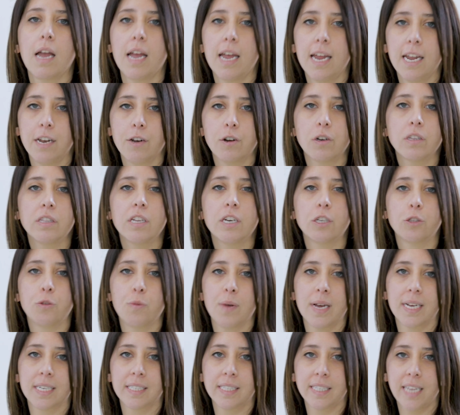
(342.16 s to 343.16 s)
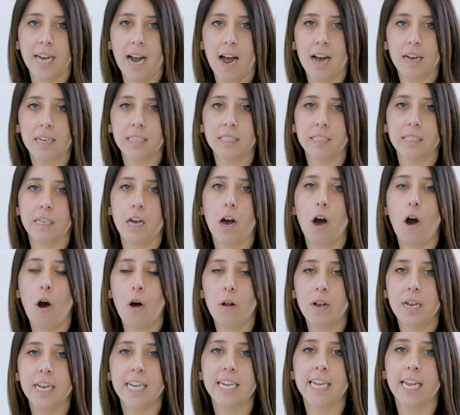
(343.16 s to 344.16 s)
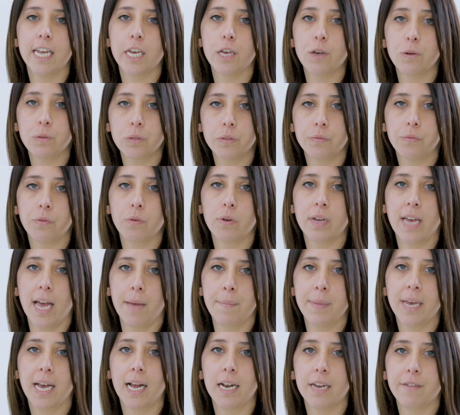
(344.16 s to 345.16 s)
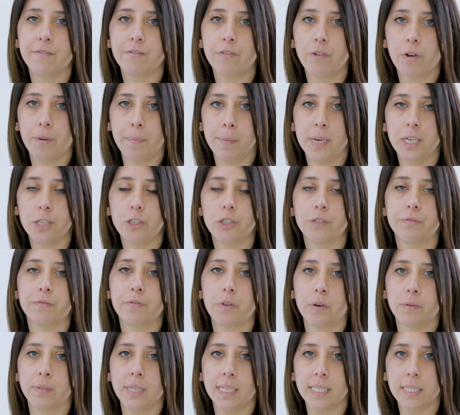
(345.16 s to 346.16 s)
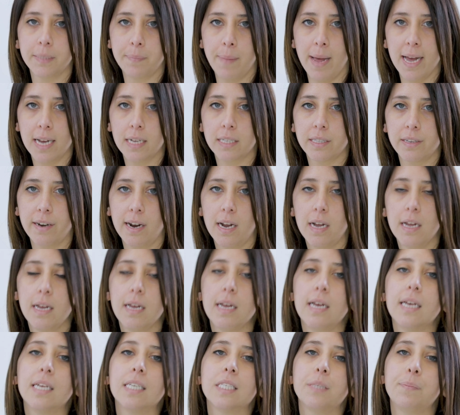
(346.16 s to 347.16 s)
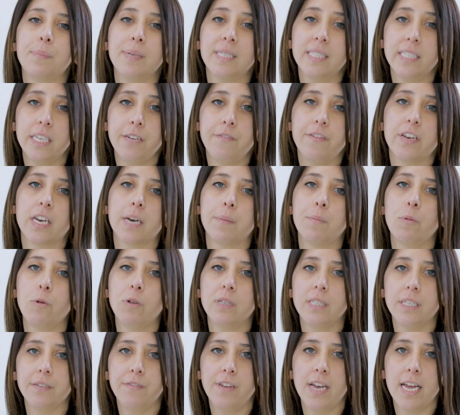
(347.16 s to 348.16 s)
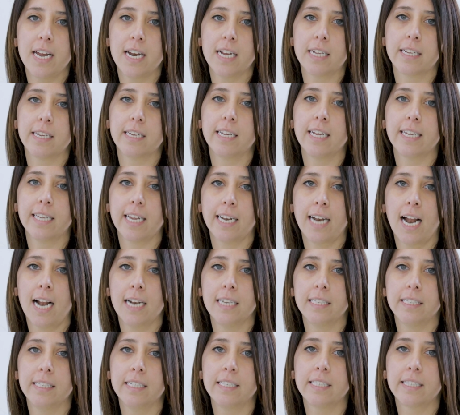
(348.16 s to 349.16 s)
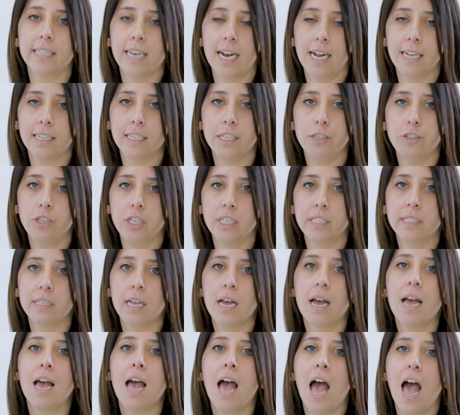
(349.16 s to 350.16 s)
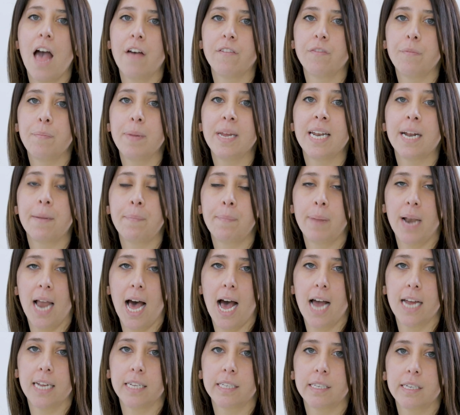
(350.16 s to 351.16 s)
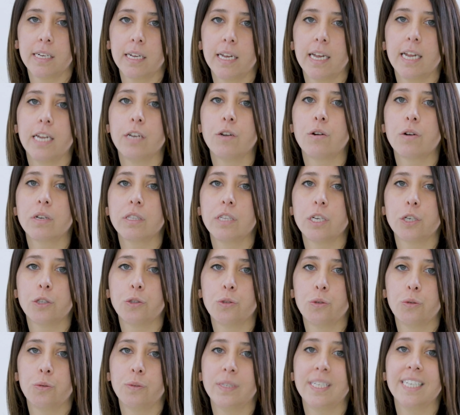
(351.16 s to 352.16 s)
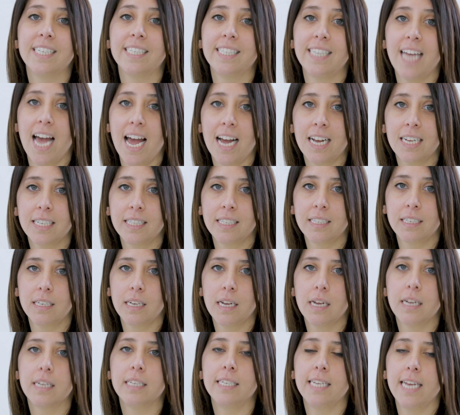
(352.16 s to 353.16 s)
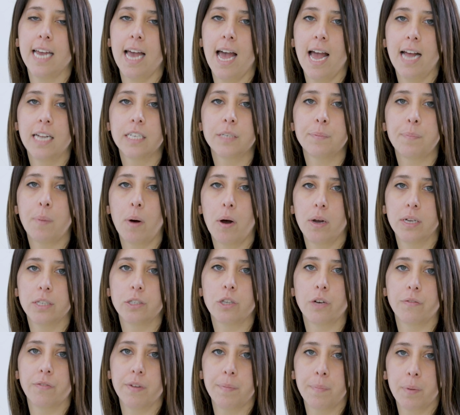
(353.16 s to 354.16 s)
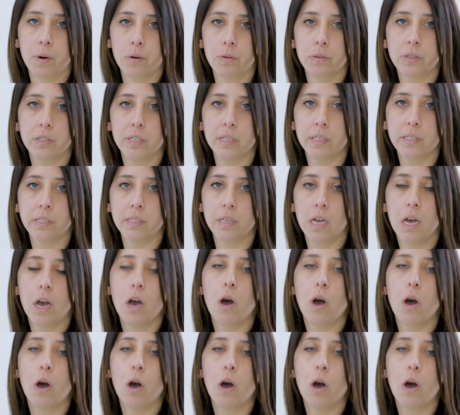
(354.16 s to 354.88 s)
In order to extract only the useful chemical information from the spectra, specific multivariate data analysis strategies have been applied in order to detect the endpoint of a process